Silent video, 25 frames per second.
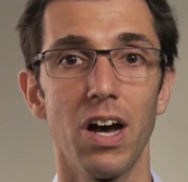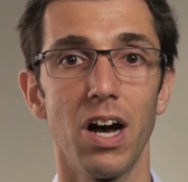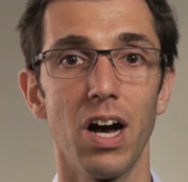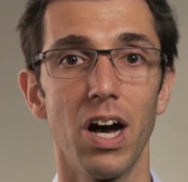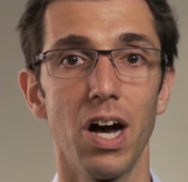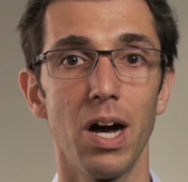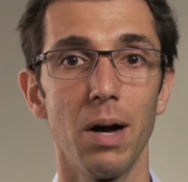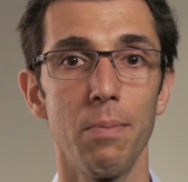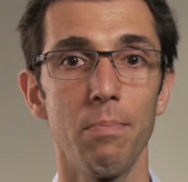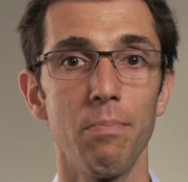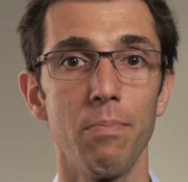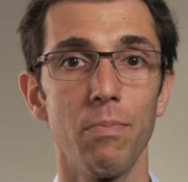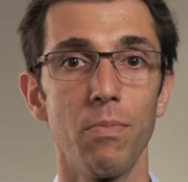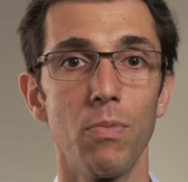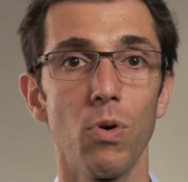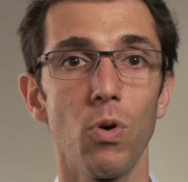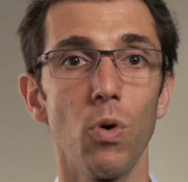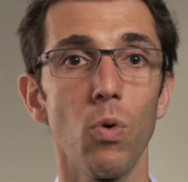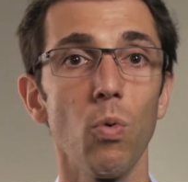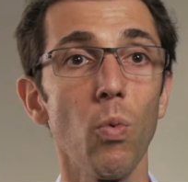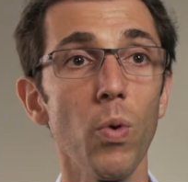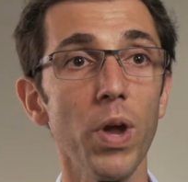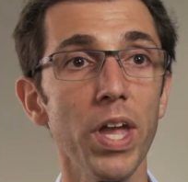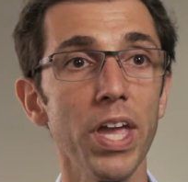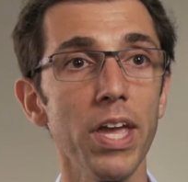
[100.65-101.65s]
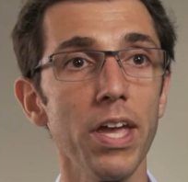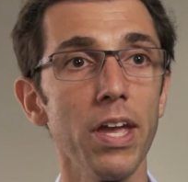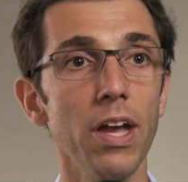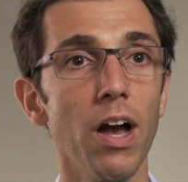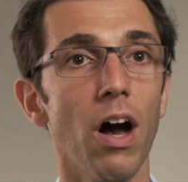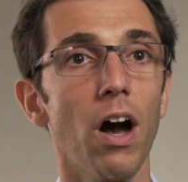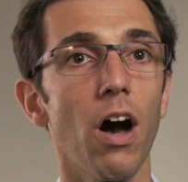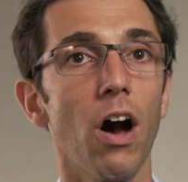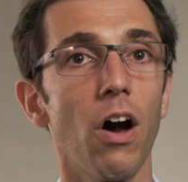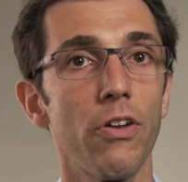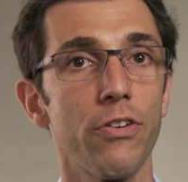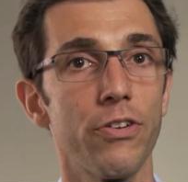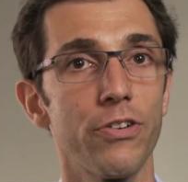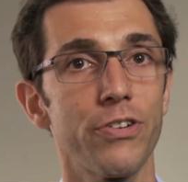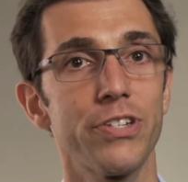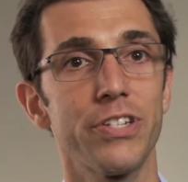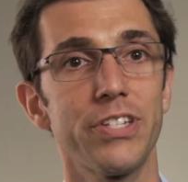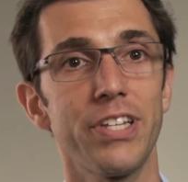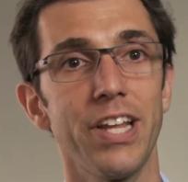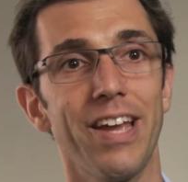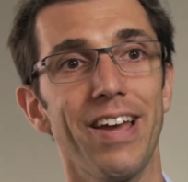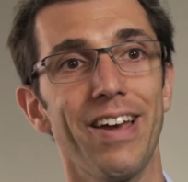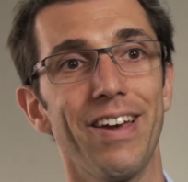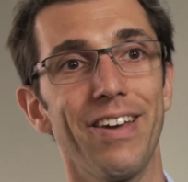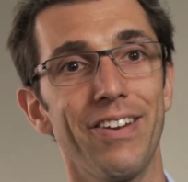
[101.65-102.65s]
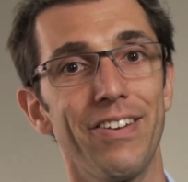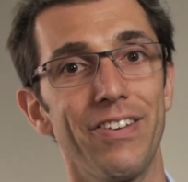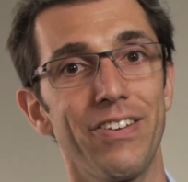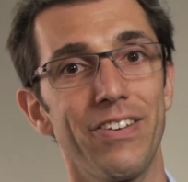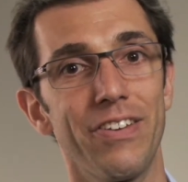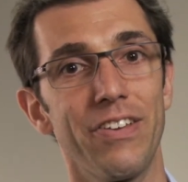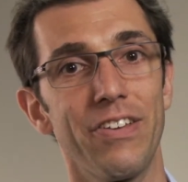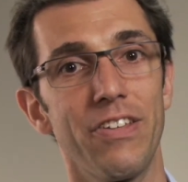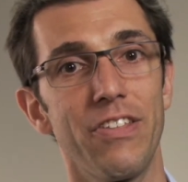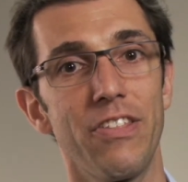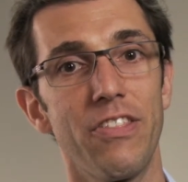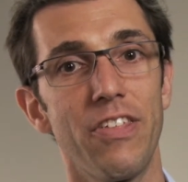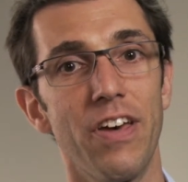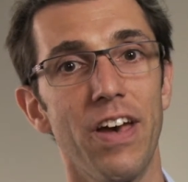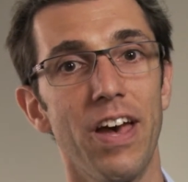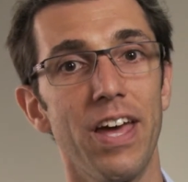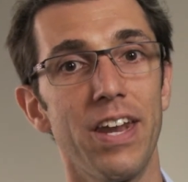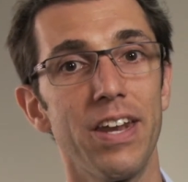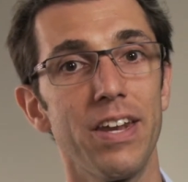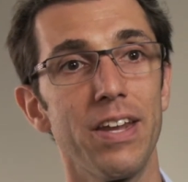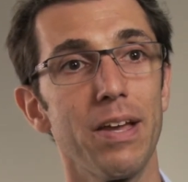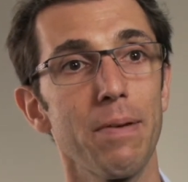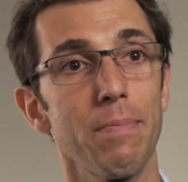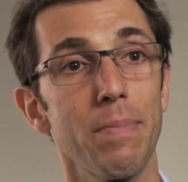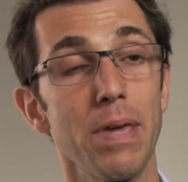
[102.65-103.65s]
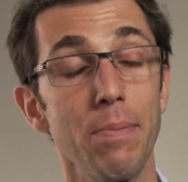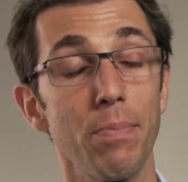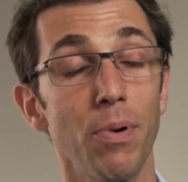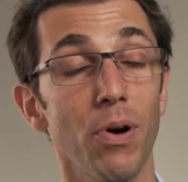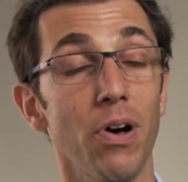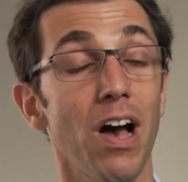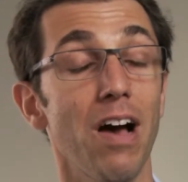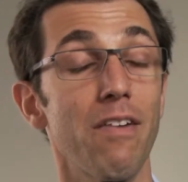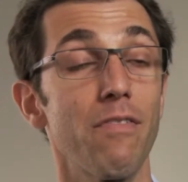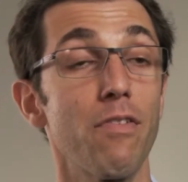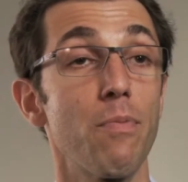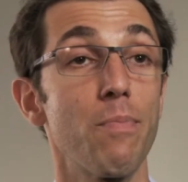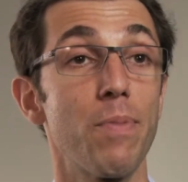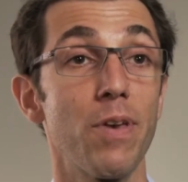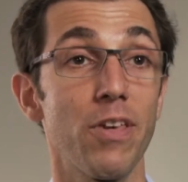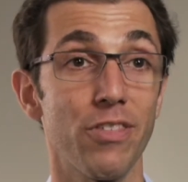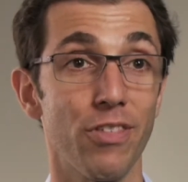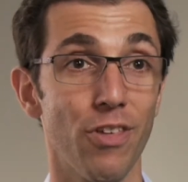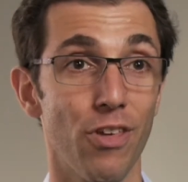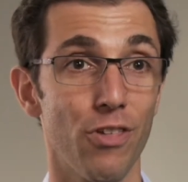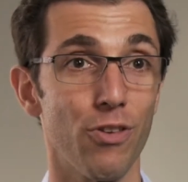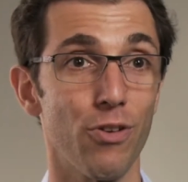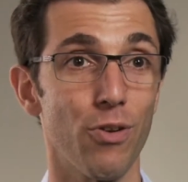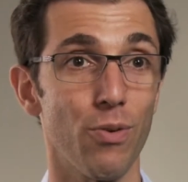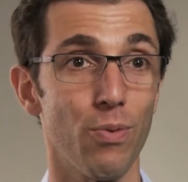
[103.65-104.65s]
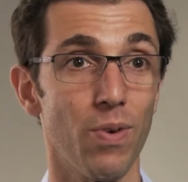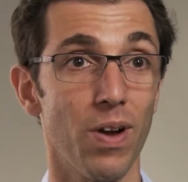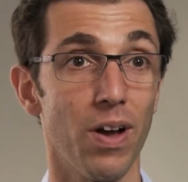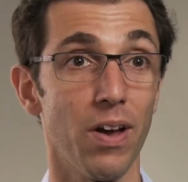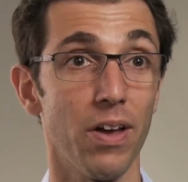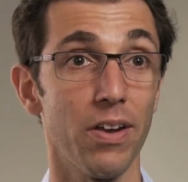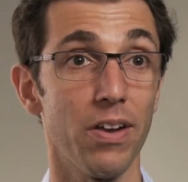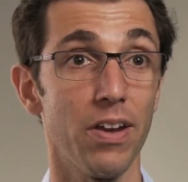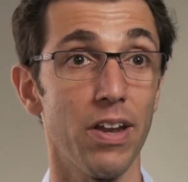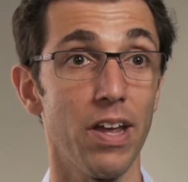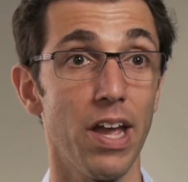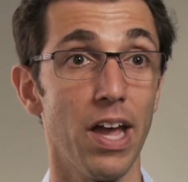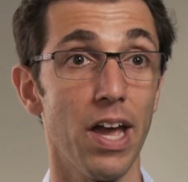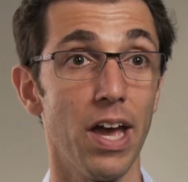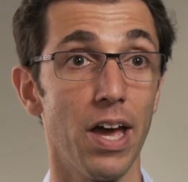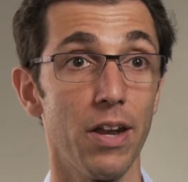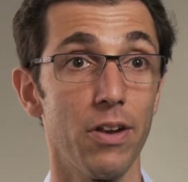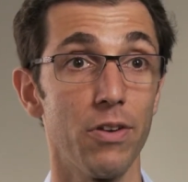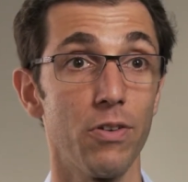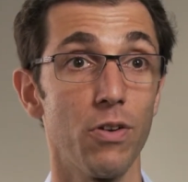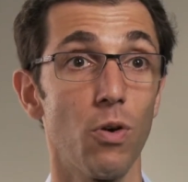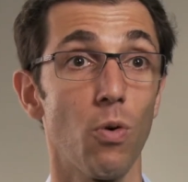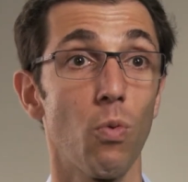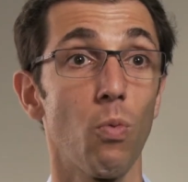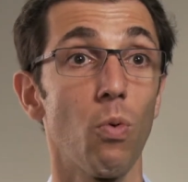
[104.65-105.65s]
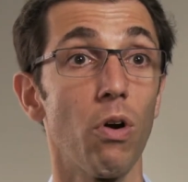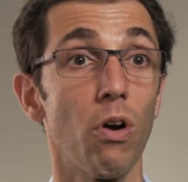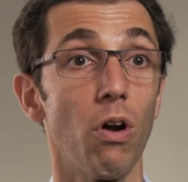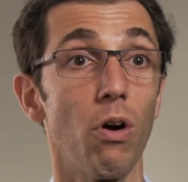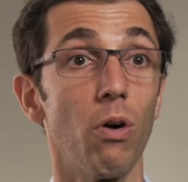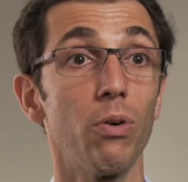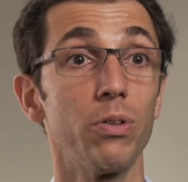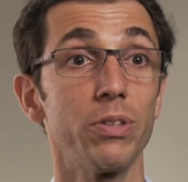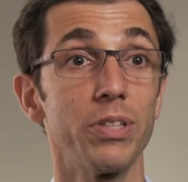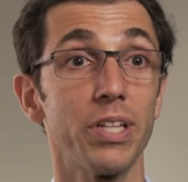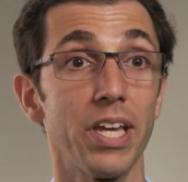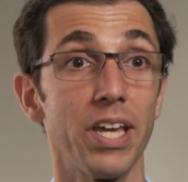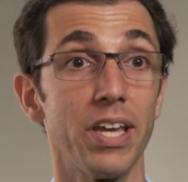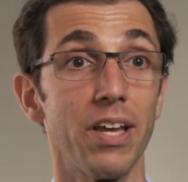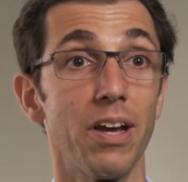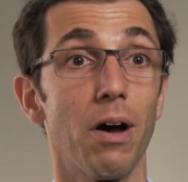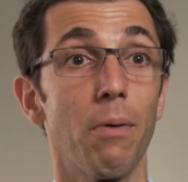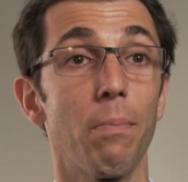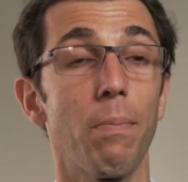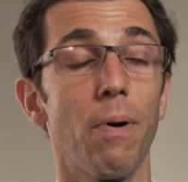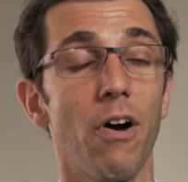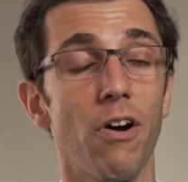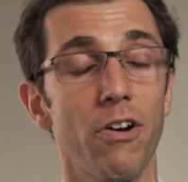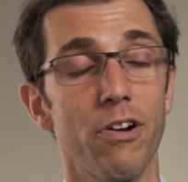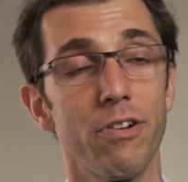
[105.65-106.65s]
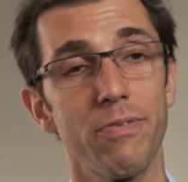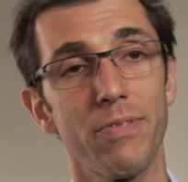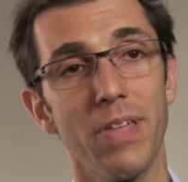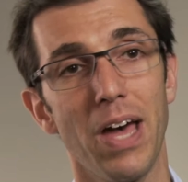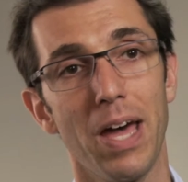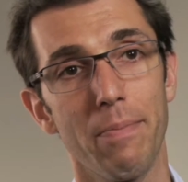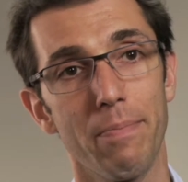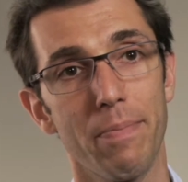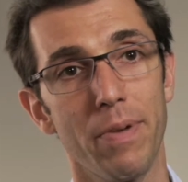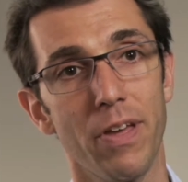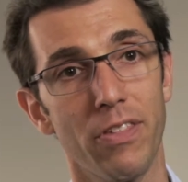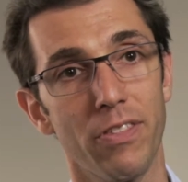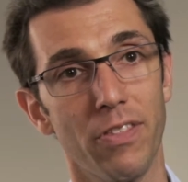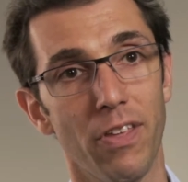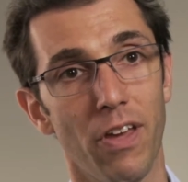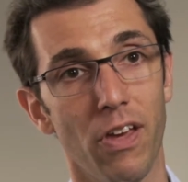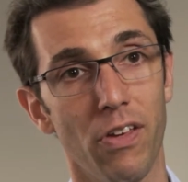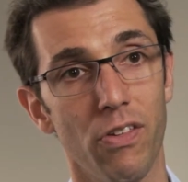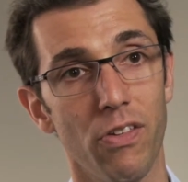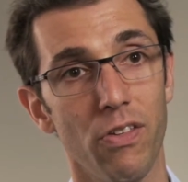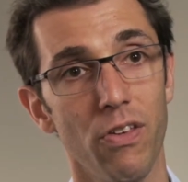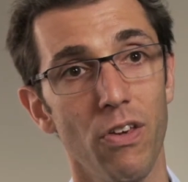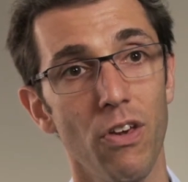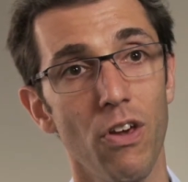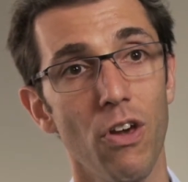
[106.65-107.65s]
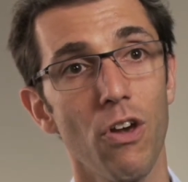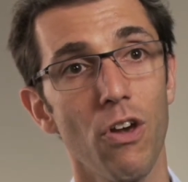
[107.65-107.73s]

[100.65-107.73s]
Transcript: Um, we understand that people have a business to run and we're only a part of that business.